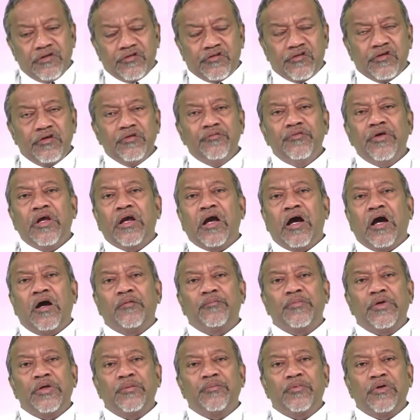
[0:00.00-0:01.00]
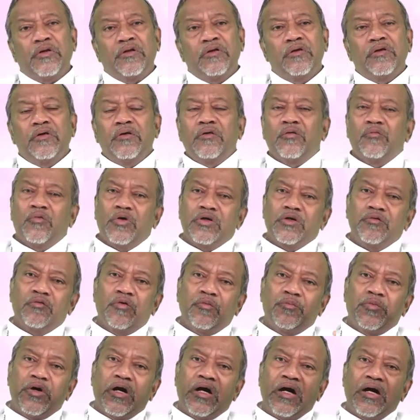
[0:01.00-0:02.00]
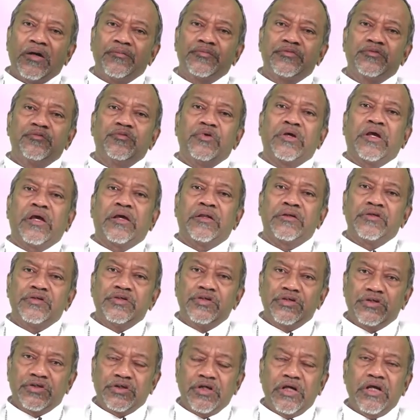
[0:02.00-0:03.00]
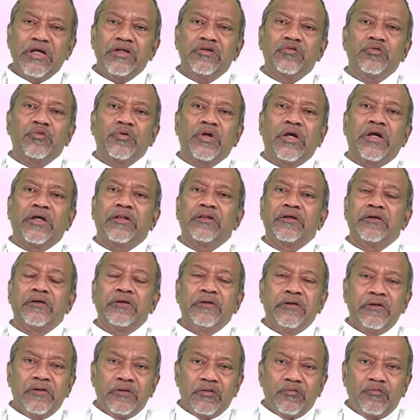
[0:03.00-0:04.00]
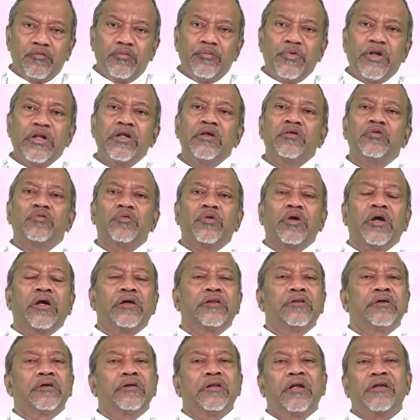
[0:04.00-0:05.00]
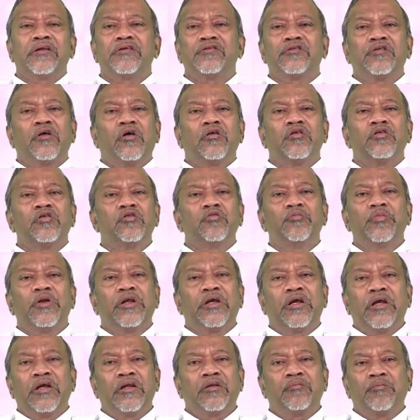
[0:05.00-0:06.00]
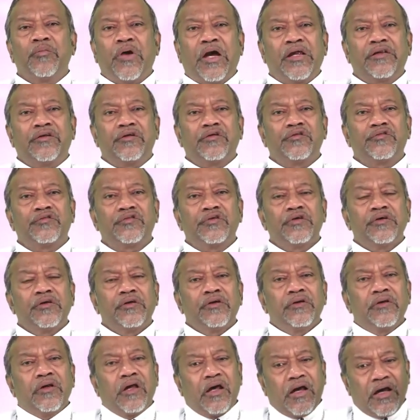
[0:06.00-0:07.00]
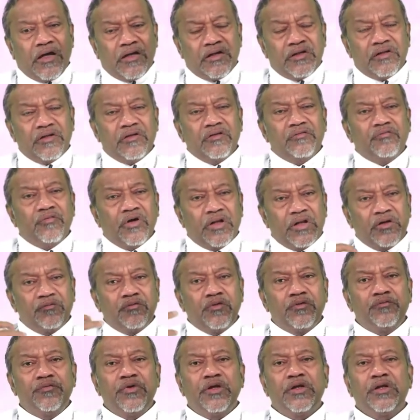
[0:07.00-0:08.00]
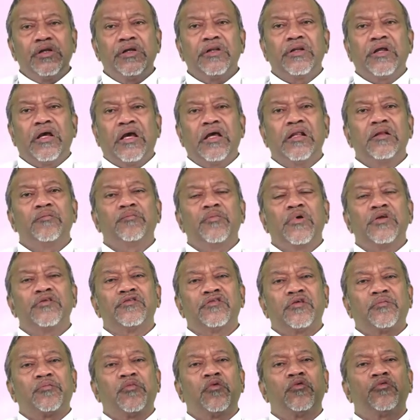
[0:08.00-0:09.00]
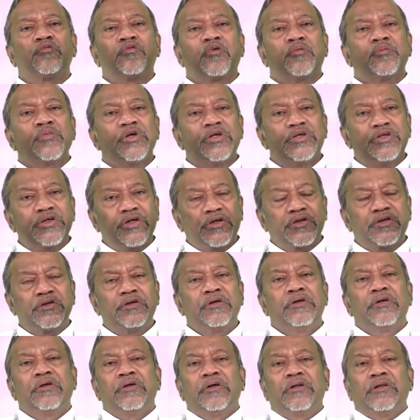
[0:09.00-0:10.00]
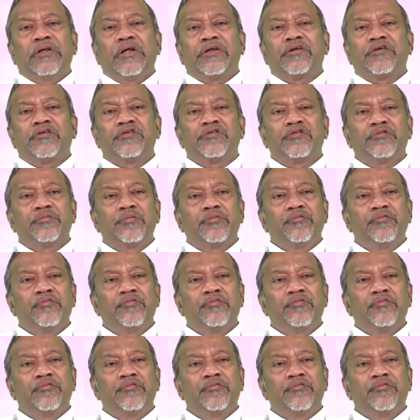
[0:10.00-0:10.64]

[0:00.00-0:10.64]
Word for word: serving our people. Whatever perhaps we can share together, we bring together, let us not duplicate matters. And whenever we need help and support from each other, let us